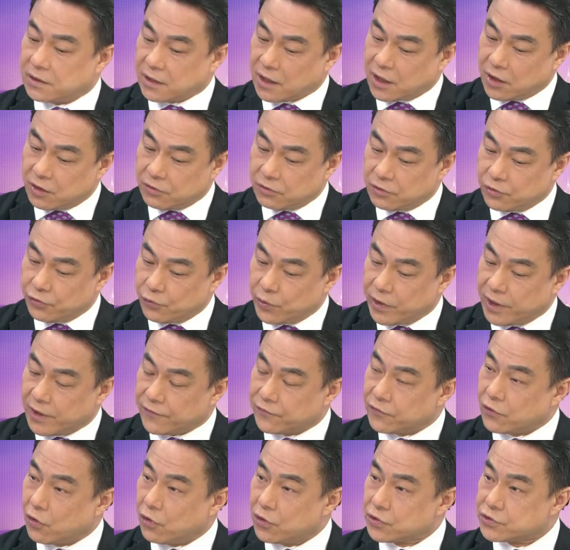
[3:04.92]
now we
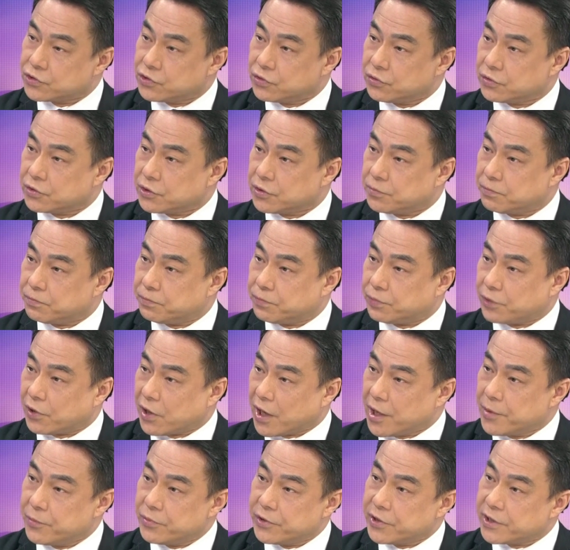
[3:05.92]
have also the
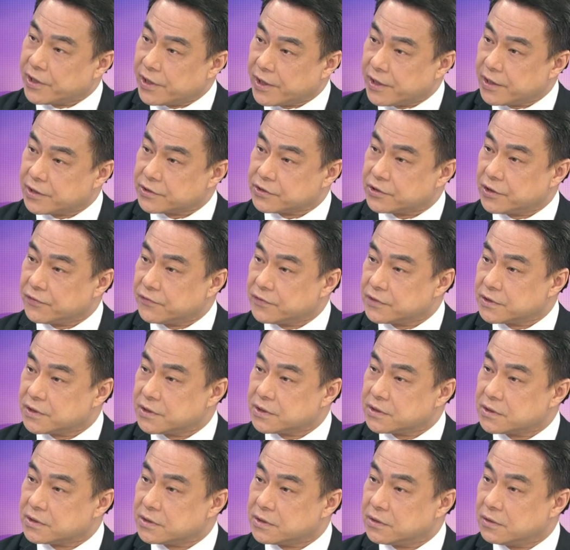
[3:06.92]
primary care
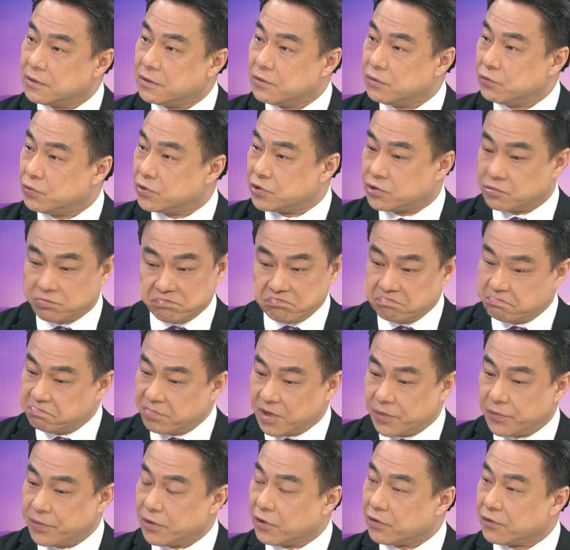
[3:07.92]
services, which
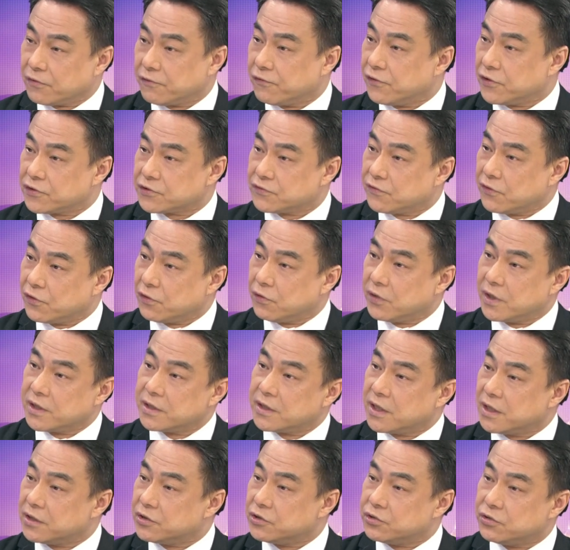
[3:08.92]
may be on the first floor,
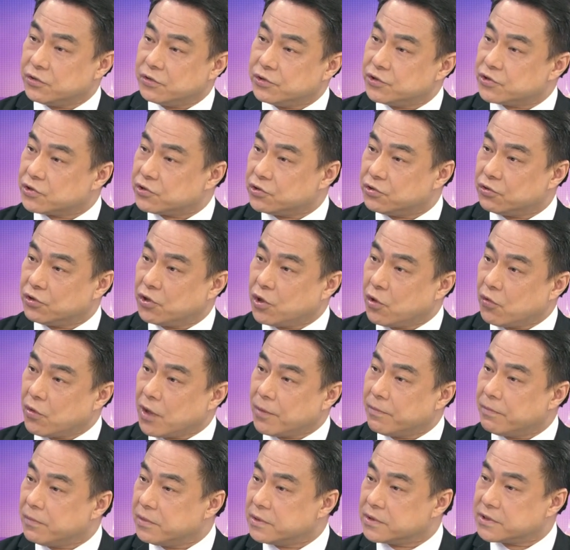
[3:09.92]
and then you, you, you, go
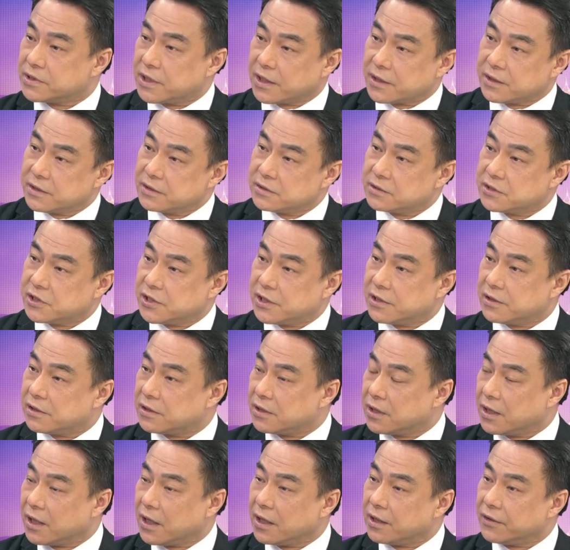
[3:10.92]
up second
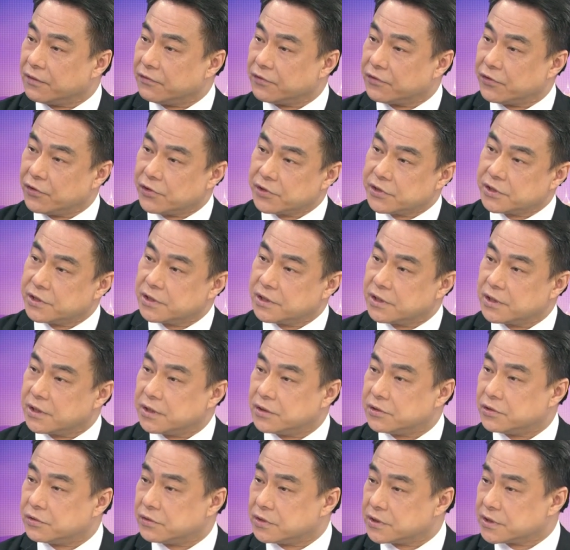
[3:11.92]
tier and third tier
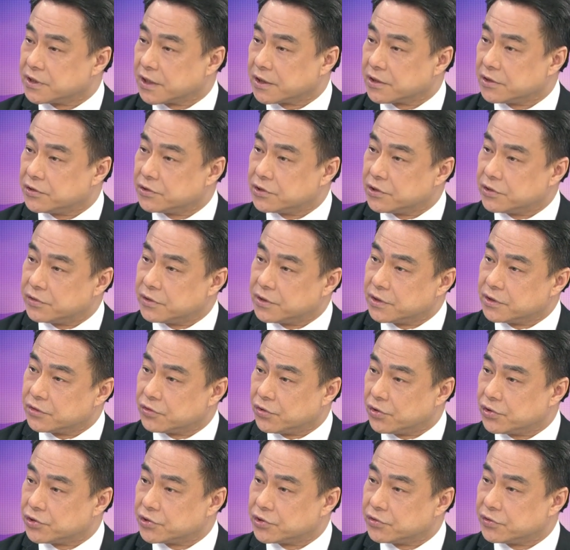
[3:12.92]
into the secondary and
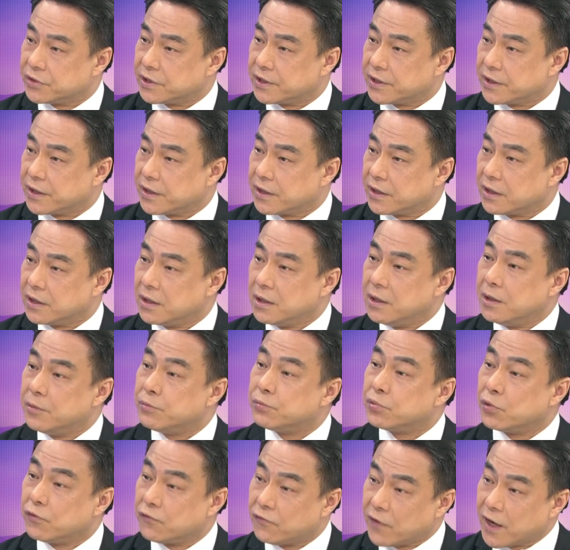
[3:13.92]
tertiary care
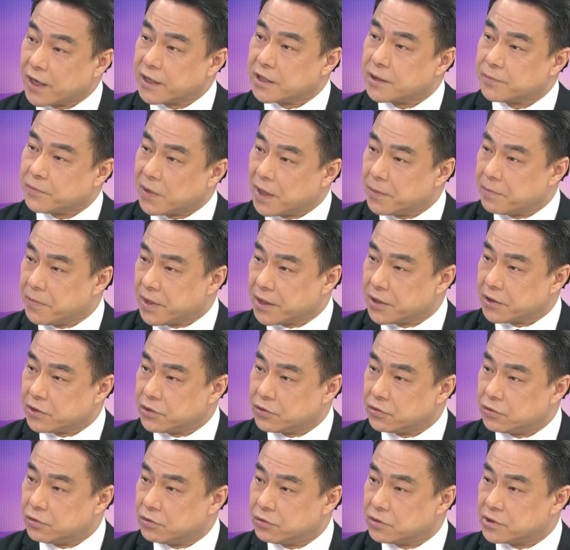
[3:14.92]
provided by
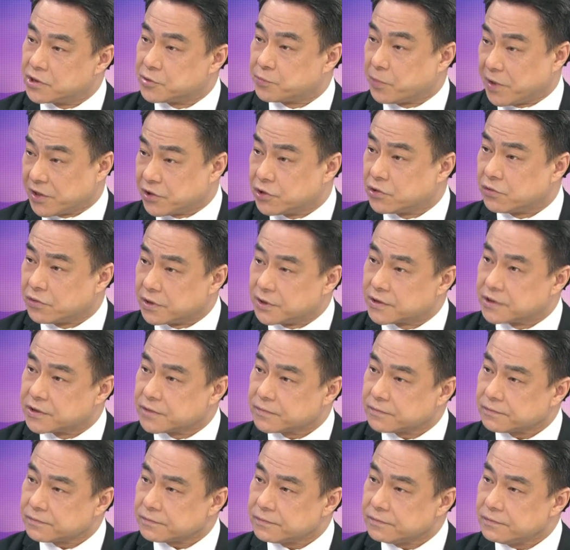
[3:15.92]
medical specialists.